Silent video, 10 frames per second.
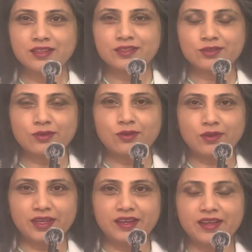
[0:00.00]
So,
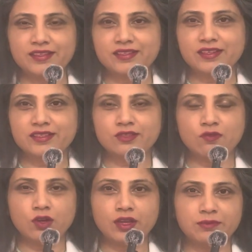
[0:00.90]
in
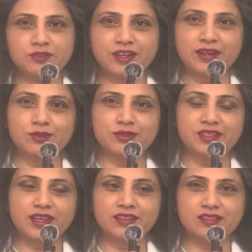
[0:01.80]
essence, what I'm trying to
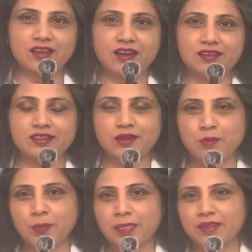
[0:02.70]
say is that
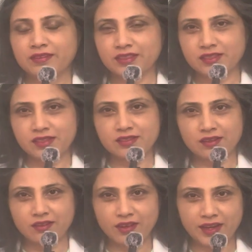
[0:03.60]
this is
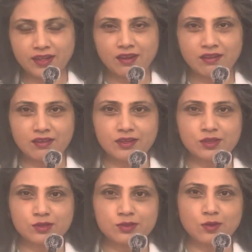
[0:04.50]
a great learn
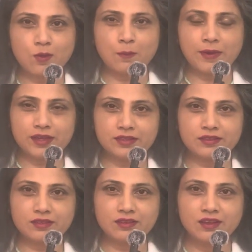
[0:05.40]
to sew
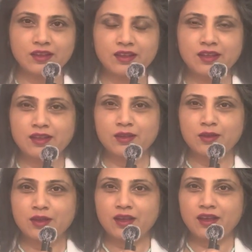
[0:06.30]
pattern,
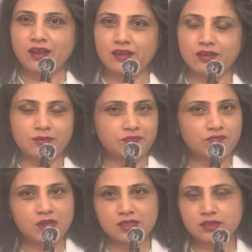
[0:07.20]

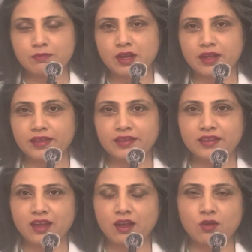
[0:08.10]
must buy
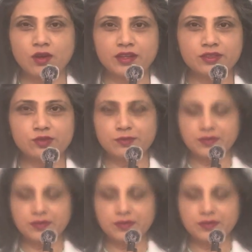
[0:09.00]
according to